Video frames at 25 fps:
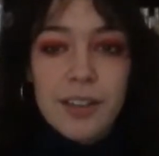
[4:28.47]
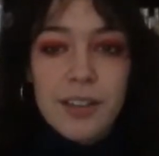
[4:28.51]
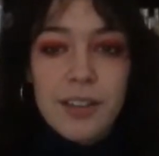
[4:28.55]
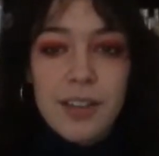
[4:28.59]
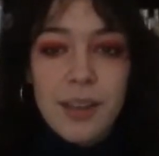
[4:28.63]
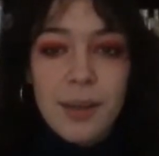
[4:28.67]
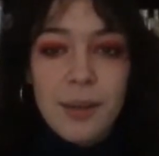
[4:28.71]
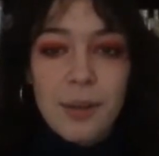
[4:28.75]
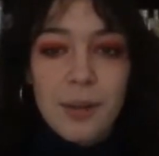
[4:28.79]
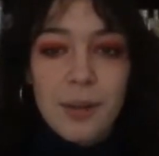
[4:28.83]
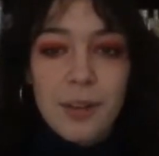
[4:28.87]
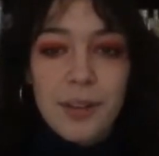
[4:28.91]
They
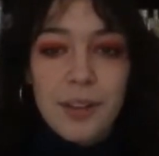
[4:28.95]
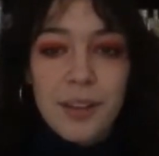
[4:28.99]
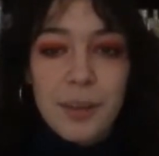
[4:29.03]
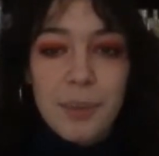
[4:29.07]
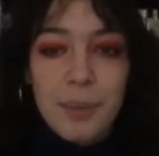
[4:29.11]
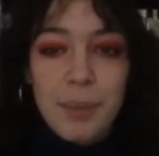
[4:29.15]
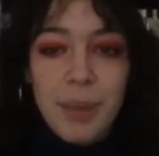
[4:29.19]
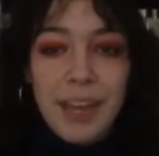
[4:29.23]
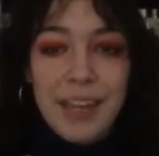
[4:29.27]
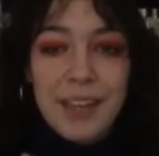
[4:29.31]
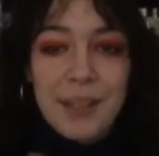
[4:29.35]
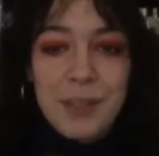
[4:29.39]
were like
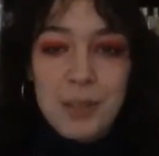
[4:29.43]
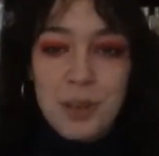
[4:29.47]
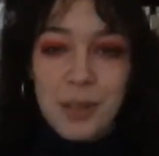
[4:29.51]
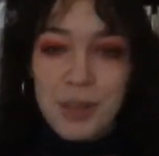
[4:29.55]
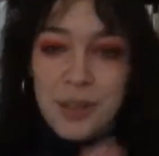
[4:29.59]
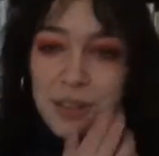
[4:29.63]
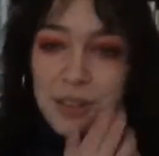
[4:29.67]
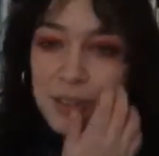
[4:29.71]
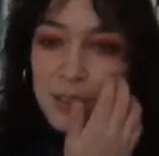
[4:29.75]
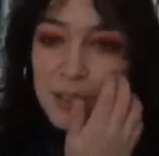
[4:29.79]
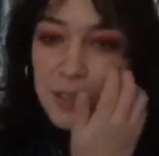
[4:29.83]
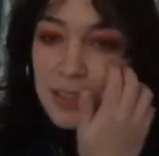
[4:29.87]

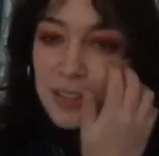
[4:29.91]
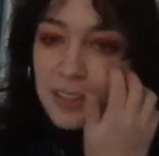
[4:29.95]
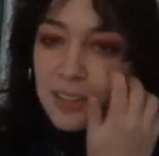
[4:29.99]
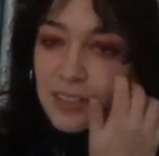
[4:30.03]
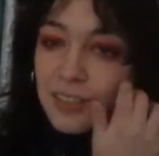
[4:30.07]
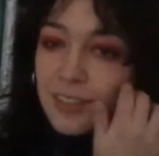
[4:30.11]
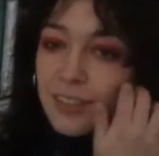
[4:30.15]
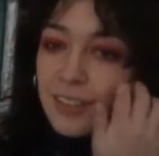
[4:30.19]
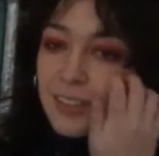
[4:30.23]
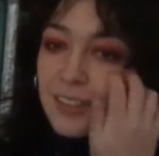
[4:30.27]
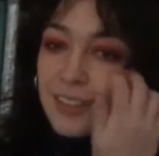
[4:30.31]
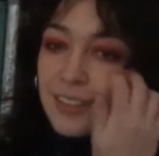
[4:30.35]
painters and
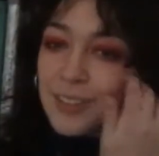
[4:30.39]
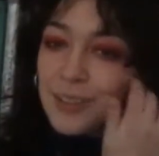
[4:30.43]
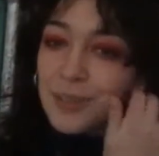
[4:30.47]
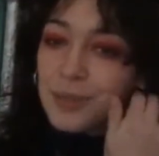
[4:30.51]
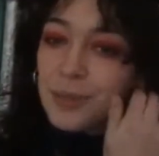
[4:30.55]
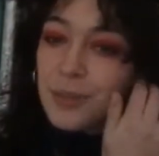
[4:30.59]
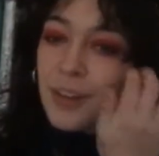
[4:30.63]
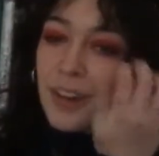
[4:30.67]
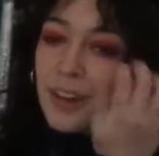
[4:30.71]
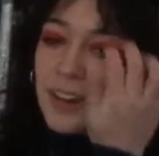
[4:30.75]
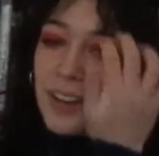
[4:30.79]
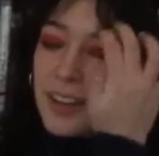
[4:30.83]

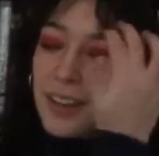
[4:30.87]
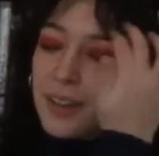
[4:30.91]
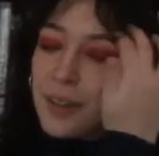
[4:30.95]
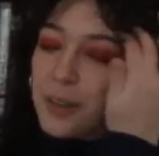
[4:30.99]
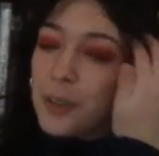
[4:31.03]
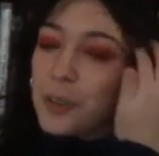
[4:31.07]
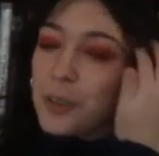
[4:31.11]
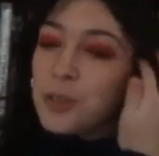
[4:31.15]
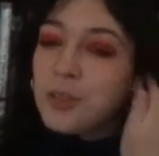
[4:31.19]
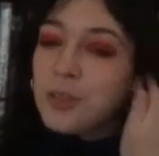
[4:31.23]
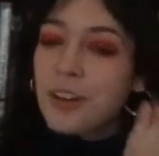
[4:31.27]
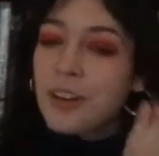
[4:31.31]

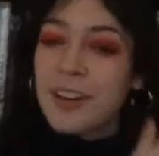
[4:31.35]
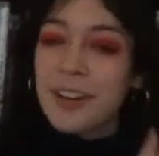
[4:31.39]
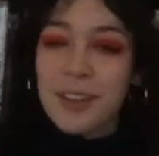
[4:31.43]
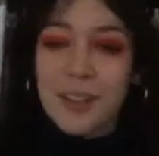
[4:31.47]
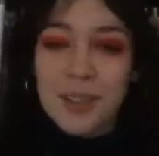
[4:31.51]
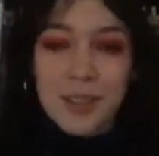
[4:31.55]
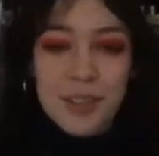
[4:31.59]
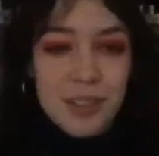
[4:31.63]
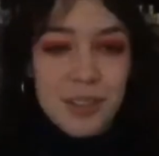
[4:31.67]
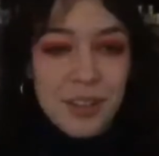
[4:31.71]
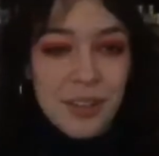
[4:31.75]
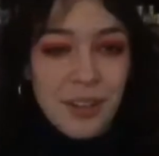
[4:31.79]

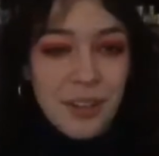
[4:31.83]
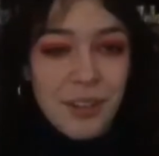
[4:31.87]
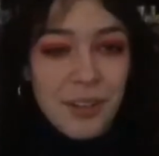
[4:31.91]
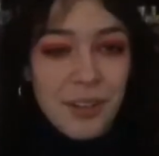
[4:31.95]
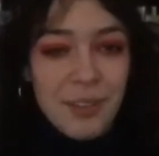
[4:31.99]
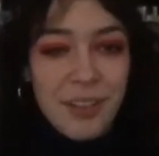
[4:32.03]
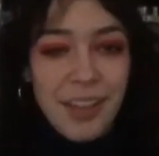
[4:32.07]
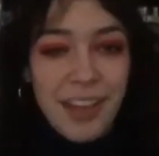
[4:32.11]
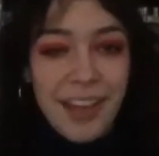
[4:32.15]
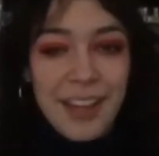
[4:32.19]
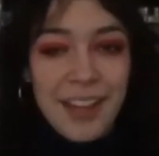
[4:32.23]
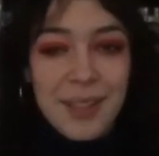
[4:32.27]
illustrators and all of
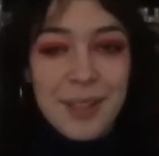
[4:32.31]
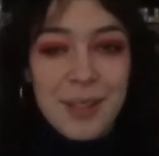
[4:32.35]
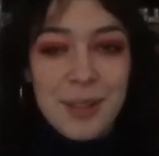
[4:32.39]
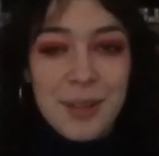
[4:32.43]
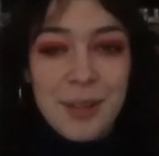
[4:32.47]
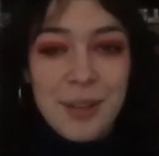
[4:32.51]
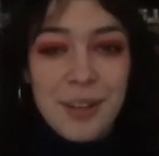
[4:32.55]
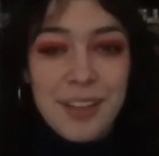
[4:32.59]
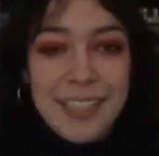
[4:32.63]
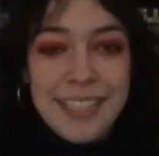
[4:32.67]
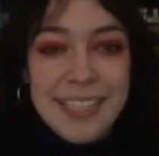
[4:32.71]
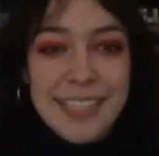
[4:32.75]
that. So
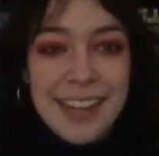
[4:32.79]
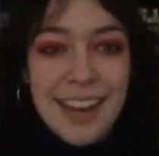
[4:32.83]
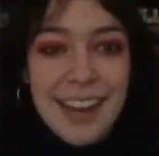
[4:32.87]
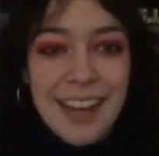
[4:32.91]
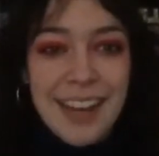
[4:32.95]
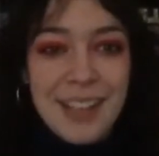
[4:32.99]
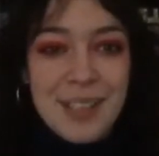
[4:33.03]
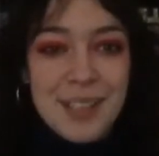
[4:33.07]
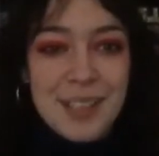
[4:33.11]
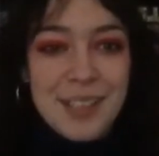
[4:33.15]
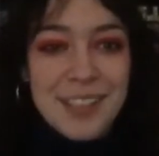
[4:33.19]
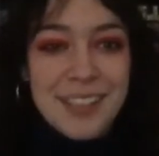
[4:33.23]
it's
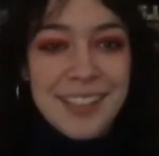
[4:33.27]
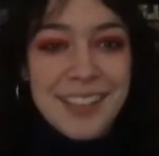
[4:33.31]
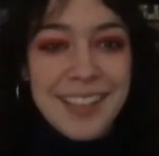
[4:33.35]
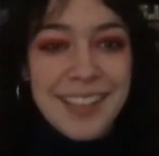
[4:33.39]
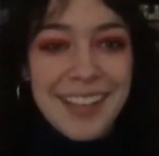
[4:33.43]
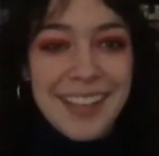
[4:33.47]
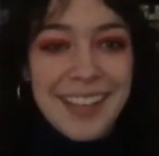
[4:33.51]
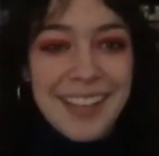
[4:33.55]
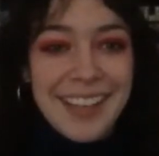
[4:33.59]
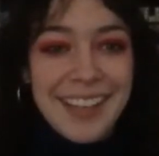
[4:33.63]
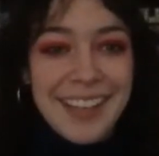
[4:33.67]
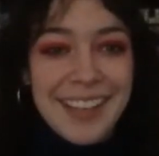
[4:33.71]
nice to
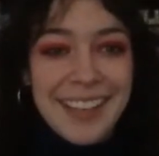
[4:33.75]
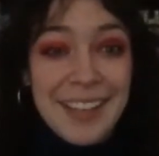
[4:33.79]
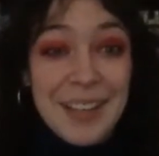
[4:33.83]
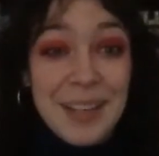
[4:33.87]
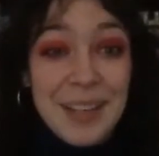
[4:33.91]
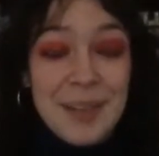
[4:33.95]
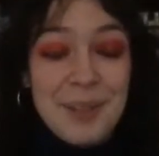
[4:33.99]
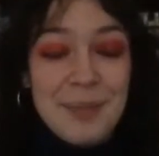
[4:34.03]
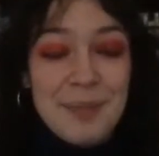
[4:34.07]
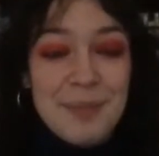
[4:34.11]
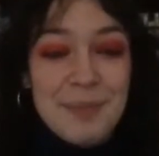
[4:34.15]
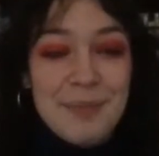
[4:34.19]
like
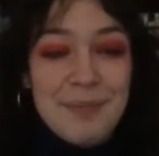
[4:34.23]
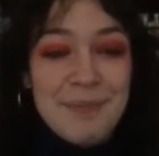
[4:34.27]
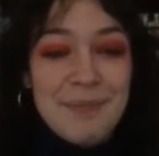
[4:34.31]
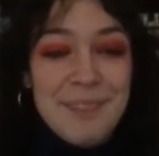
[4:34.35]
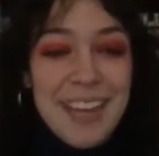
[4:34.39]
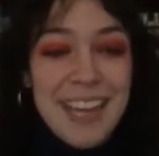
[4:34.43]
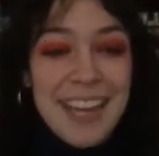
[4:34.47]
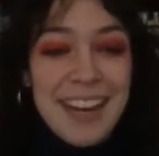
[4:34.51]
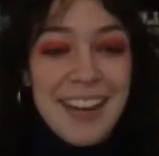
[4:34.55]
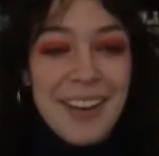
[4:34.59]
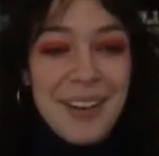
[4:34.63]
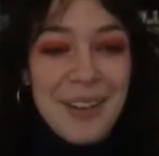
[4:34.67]

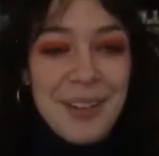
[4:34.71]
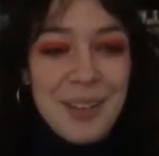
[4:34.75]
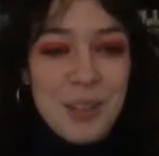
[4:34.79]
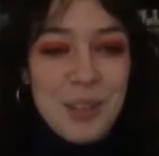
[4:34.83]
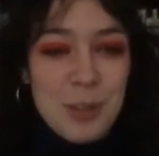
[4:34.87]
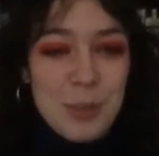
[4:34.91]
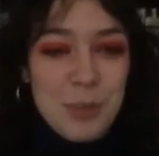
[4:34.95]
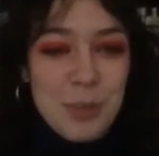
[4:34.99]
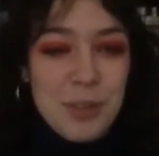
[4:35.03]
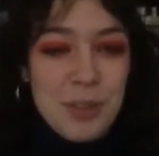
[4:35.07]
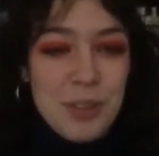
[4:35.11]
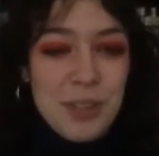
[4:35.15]
meet all these
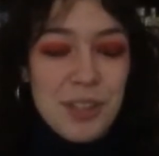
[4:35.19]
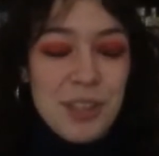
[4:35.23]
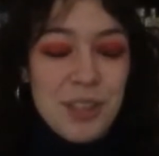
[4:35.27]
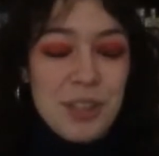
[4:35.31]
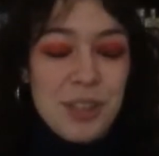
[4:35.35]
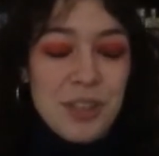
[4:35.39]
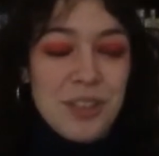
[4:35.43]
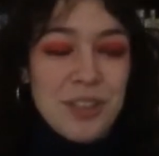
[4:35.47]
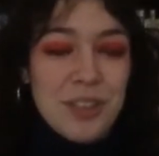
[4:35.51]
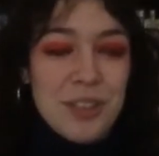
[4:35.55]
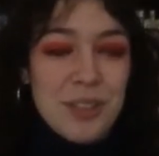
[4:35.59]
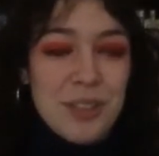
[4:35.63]

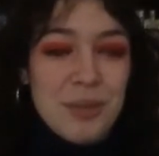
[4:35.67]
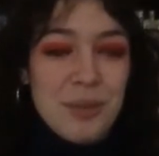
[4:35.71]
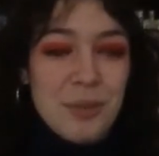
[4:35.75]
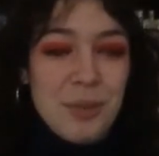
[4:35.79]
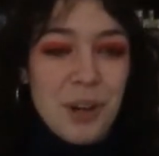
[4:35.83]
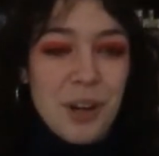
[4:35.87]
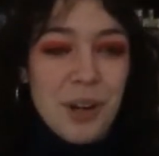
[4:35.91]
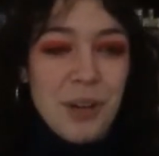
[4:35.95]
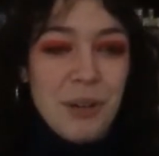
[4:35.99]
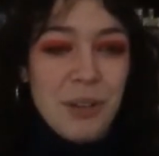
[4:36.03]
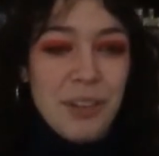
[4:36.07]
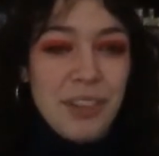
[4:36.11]
musicians and
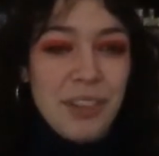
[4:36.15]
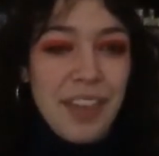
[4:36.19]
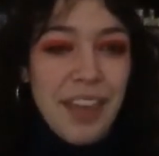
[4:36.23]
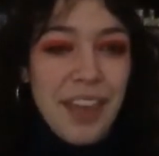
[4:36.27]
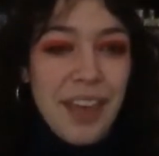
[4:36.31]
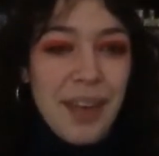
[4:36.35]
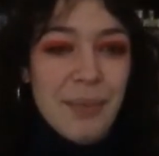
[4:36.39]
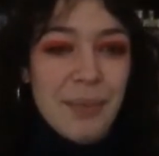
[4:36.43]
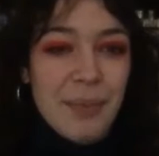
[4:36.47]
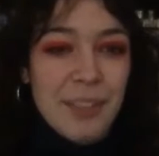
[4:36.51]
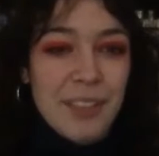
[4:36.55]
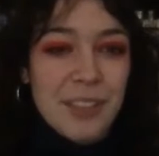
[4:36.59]
work with
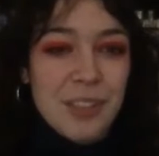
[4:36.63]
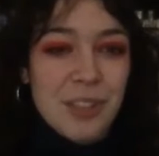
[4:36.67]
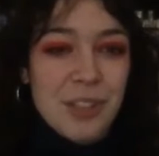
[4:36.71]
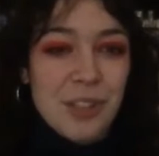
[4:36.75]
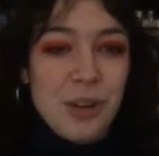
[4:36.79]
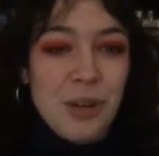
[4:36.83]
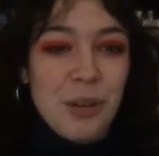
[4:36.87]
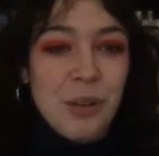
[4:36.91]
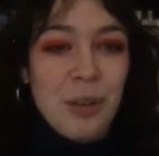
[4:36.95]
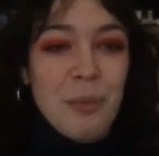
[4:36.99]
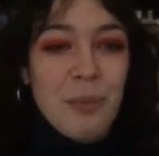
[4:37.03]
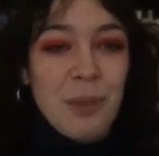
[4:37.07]
them and
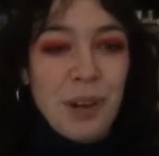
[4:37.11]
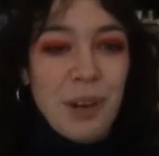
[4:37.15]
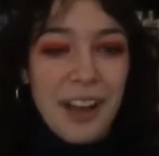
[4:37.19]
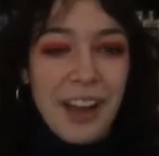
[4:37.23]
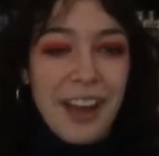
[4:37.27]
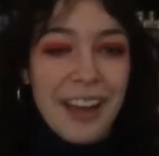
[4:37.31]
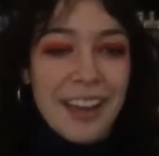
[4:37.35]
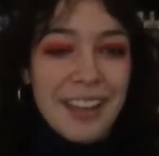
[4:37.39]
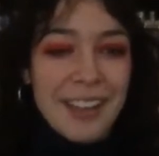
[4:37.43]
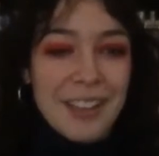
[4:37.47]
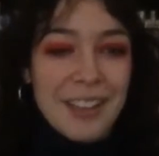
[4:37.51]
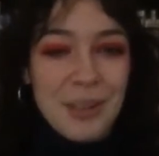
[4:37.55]
show them what I
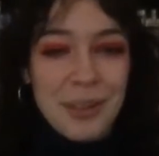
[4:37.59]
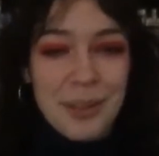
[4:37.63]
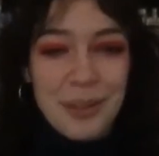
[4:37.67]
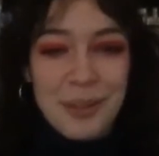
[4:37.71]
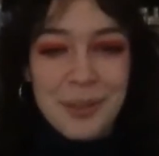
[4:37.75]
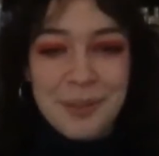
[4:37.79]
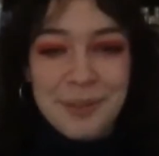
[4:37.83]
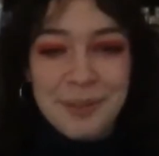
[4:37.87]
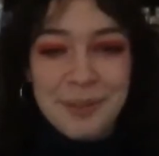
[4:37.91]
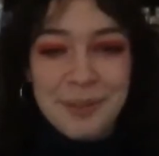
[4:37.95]
could do.